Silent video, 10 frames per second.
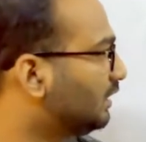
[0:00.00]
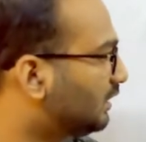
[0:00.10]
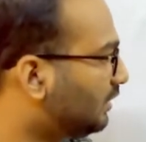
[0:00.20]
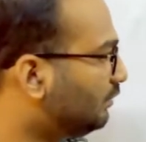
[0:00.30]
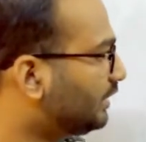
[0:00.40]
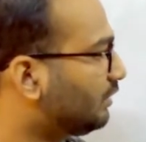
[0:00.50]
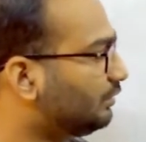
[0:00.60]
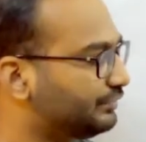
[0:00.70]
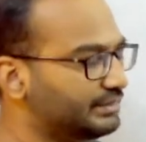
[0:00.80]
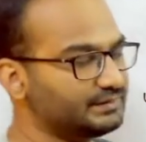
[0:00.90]
Now we can
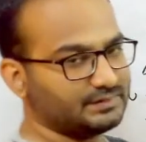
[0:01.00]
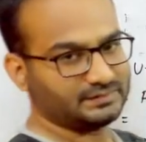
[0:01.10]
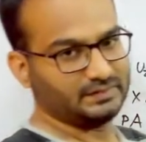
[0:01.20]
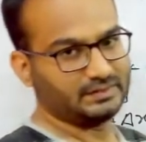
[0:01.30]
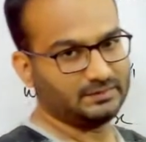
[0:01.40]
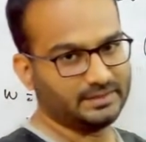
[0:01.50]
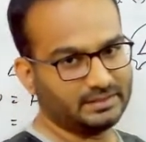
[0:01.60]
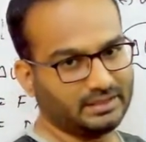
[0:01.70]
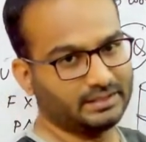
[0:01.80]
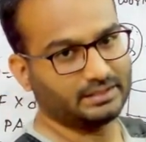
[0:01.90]
also discuss a little bit
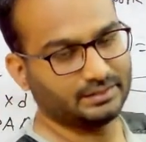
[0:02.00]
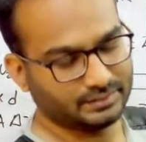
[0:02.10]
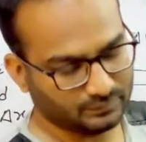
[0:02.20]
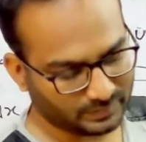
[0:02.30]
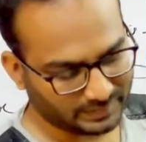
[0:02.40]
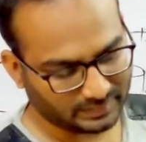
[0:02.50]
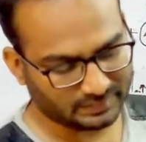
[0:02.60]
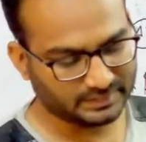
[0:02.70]
like what are